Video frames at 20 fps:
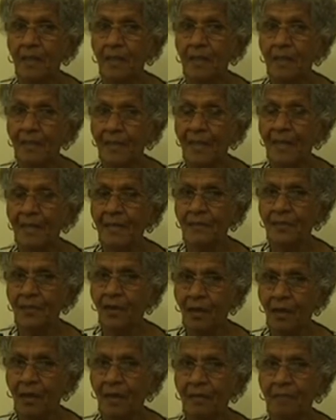in that
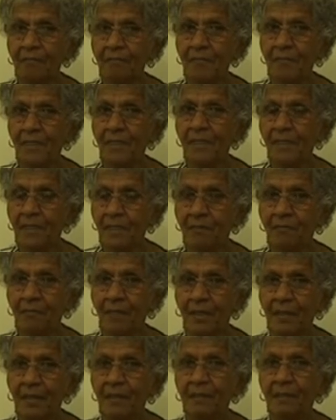time and
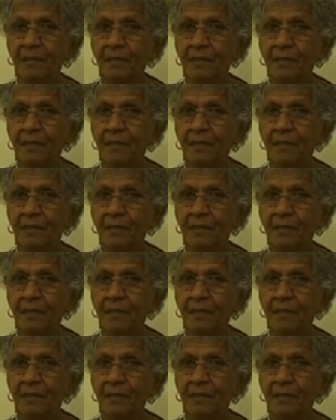era,